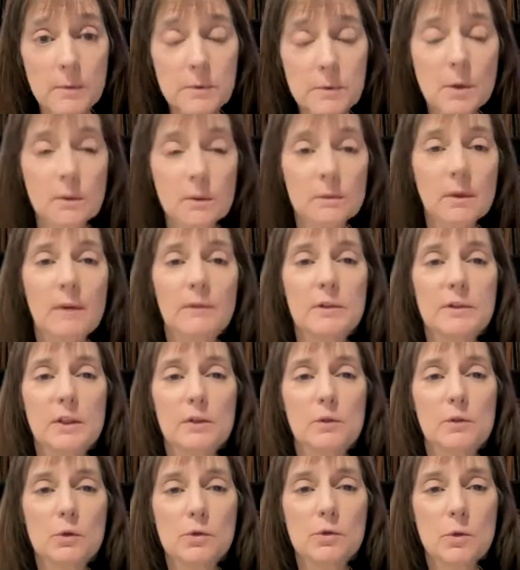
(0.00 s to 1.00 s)
so obviously
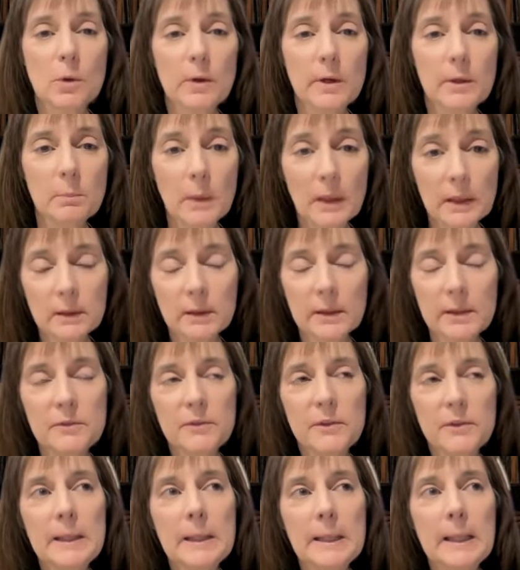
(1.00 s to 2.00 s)
true story in my
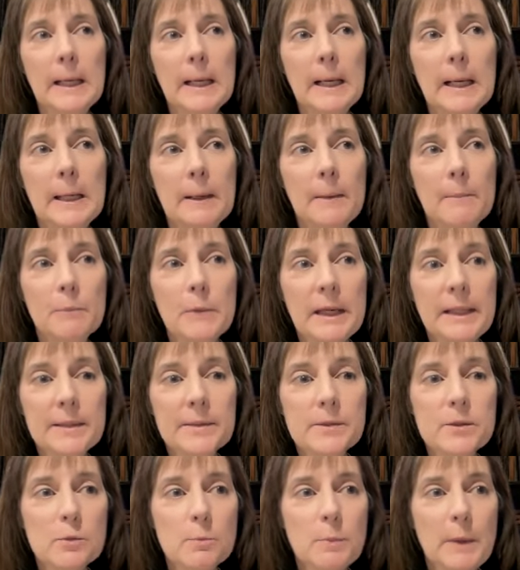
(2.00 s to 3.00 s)
life. And
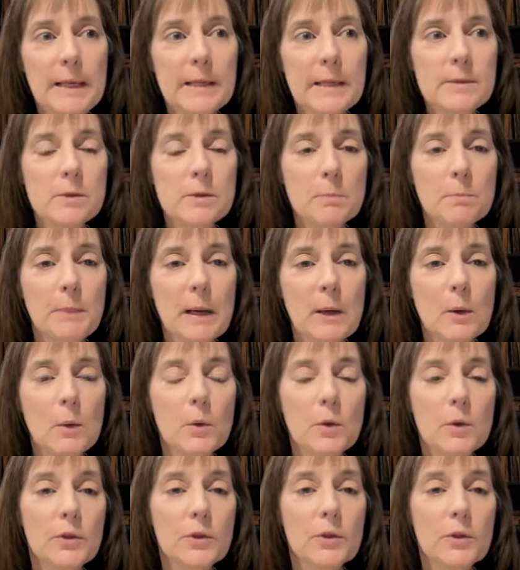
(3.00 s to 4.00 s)
it spans
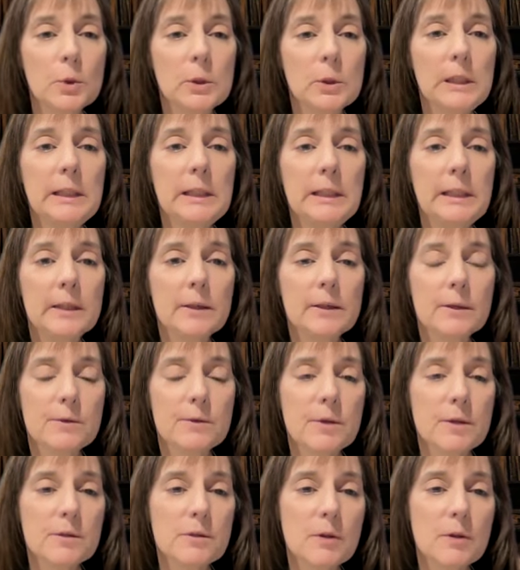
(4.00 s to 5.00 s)
about 30
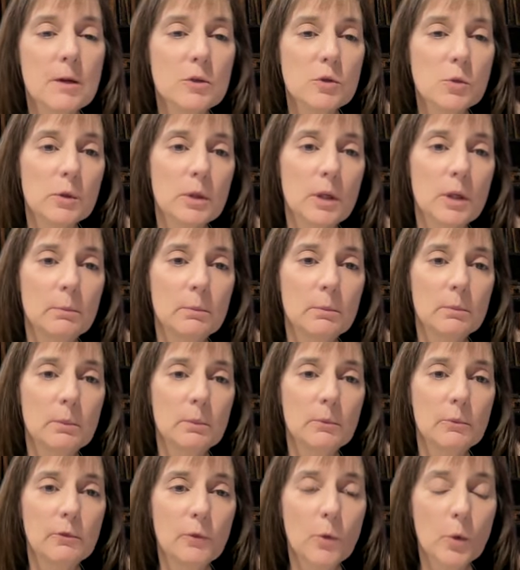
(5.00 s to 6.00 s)
years. It starts when I'm
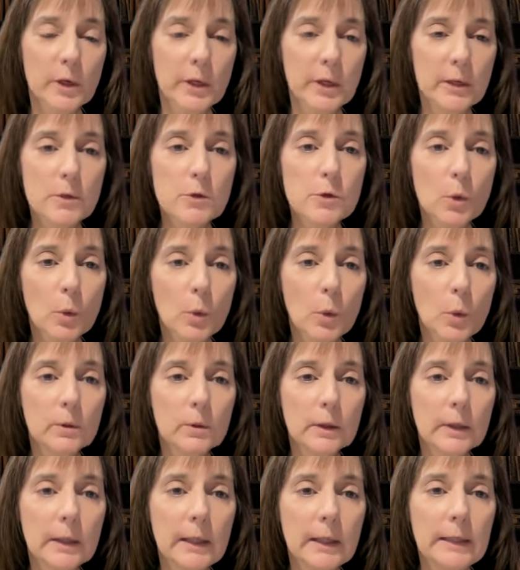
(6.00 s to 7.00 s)
4 years
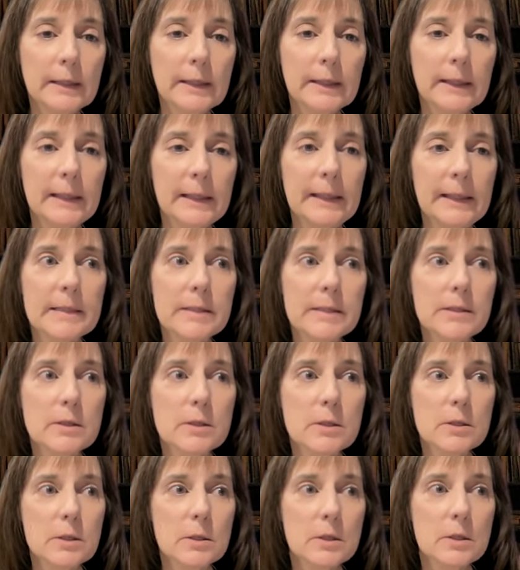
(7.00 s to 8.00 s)
old and it
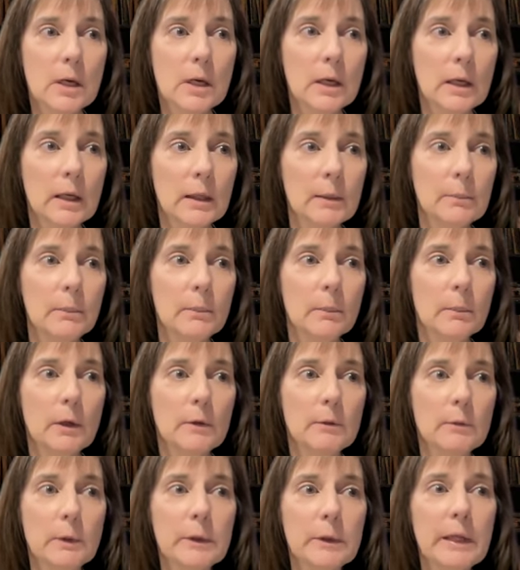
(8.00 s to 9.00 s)
ends
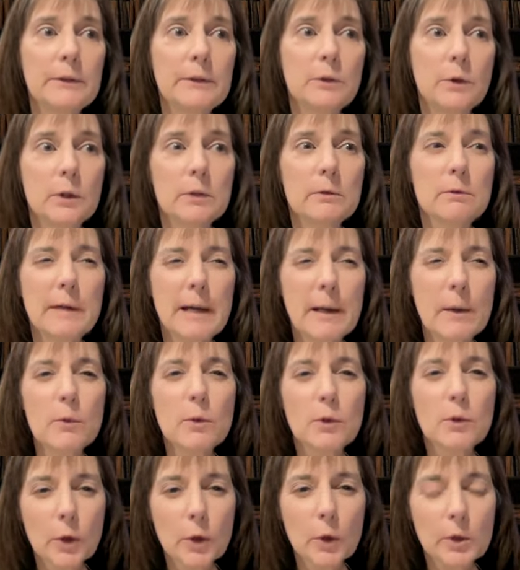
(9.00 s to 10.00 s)
when I turn
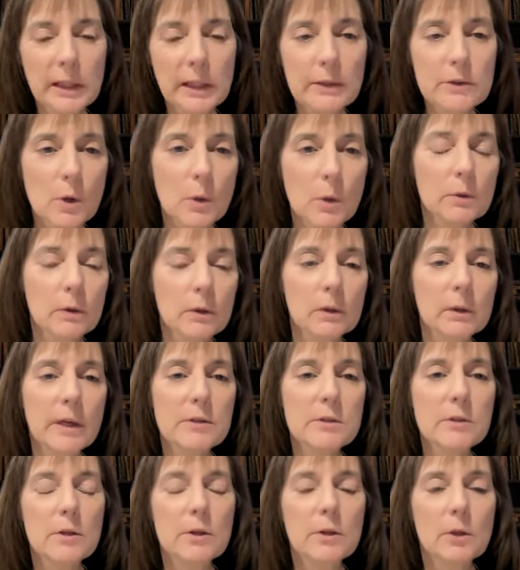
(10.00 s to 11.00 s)
around 30, so a little
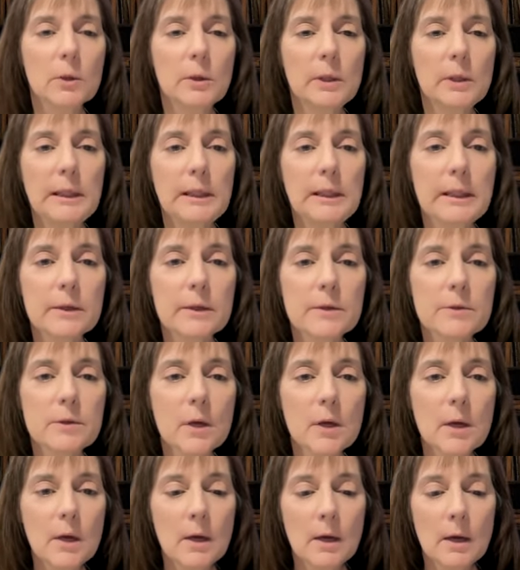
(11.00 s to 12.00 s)
less than 30 years.
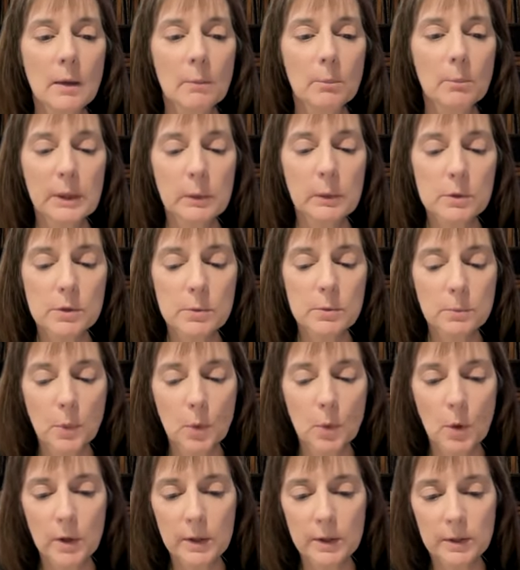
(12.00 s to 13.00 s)
But it was
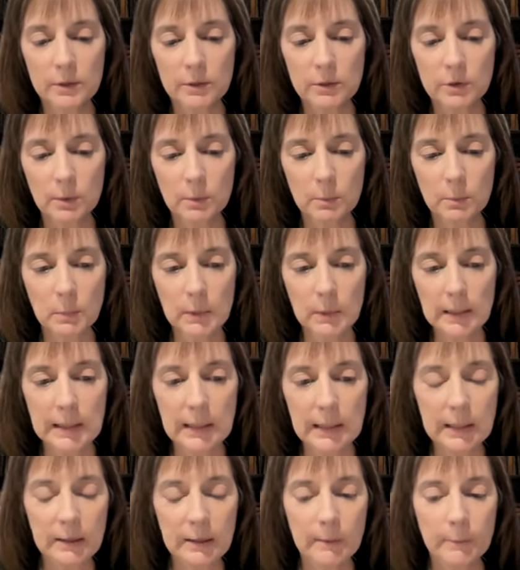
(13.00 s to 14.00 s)
important to
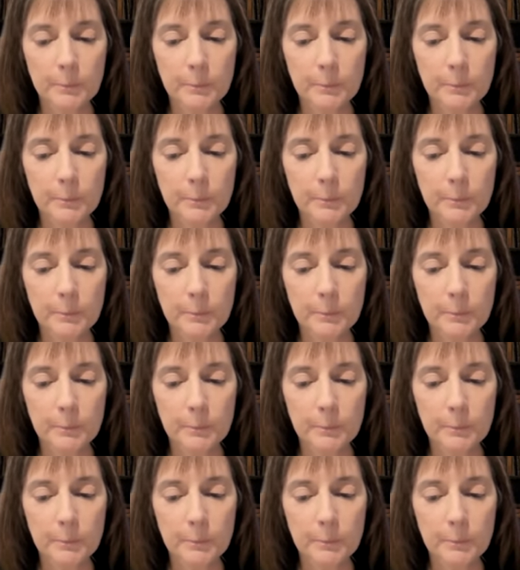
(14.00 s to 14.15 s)
me